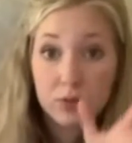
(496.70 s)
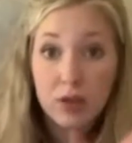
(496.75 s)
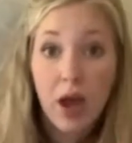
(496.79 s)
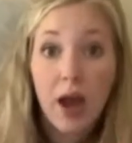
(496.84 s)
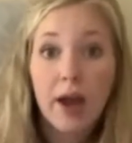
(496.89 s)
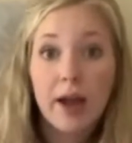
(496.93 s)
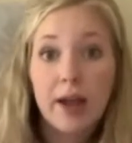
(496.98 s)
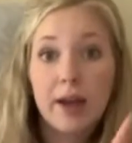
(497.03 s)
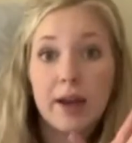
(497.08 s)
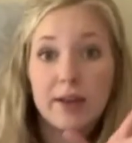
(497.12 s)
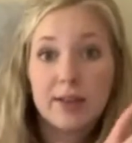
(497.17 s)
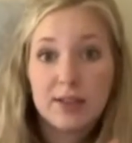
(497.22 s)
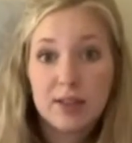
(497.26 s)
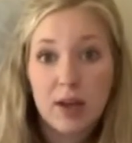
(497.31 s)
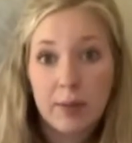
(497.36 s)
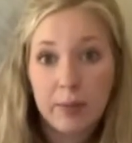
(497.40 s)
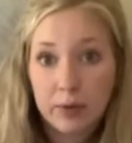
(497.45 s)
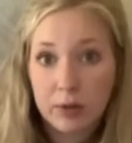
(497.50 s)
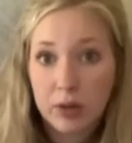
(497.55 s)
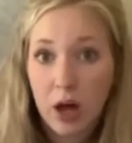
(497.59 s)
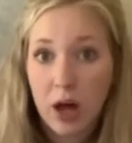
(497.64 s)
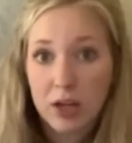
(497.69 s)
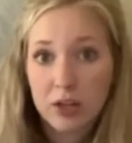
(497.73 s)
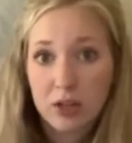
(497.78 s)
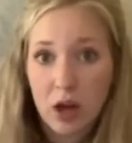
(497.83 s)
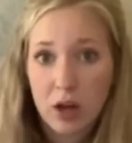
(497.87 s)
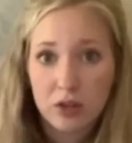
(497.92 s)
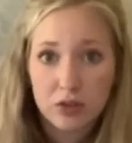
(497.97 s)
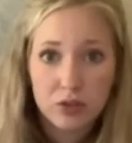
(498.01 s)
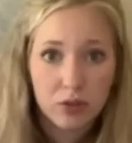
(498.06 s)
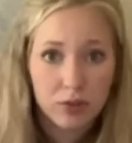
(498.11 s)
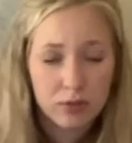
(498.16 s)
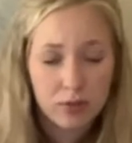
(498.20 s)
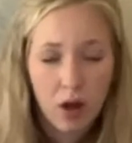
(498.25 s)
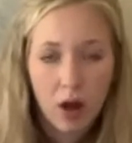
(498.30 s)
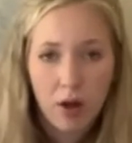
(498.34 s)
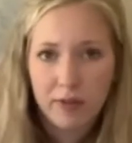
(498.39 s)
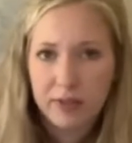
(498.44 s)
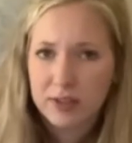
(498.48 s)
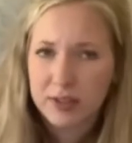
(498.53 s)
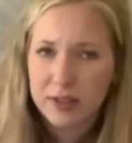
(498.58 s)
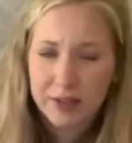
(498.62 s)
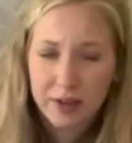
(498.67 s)
tie it in a double knot,
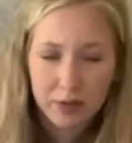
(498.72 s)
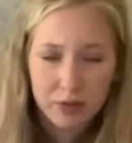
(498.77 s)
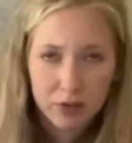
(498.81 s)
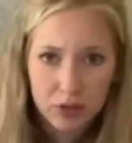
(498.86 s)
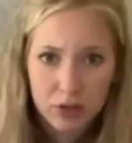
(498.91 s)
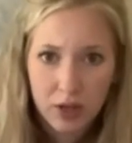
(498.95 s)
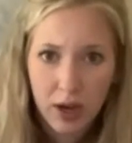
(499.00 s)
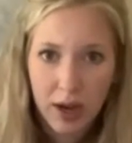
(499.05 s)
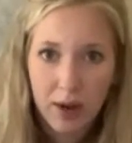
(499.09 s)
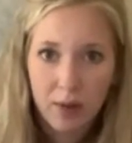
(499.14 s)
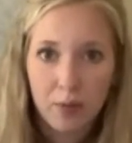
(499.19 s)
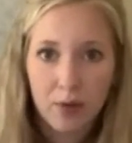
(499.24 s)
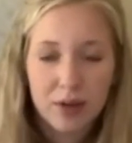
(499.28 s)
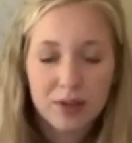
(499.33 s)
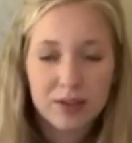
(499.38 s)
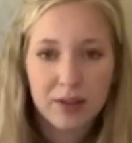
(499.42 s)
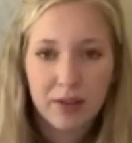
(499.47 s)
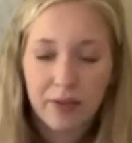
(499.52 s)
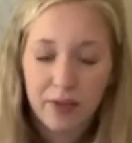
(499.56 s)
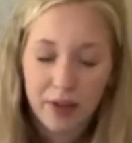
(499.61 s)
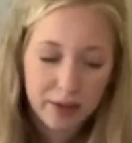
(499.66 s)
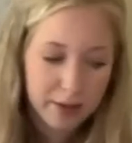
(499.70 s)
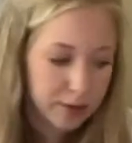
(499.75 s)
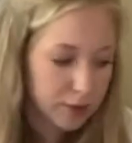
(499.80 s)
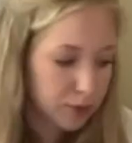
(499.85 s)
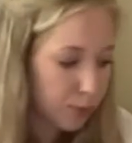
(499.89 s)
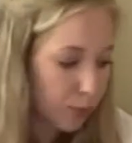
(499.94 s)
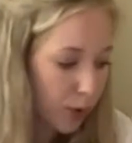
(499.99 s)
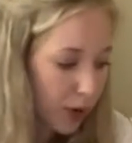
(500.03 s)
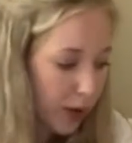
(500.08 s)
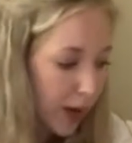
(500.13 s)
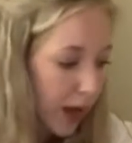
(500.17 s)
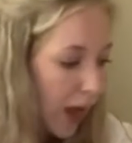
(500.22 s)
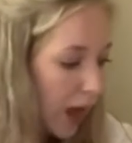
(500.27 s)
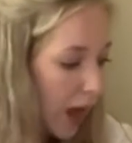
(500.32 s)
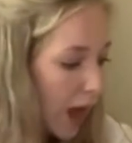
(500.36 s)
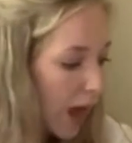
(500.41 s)
obviously don't just tie it once. I feel like that's pretty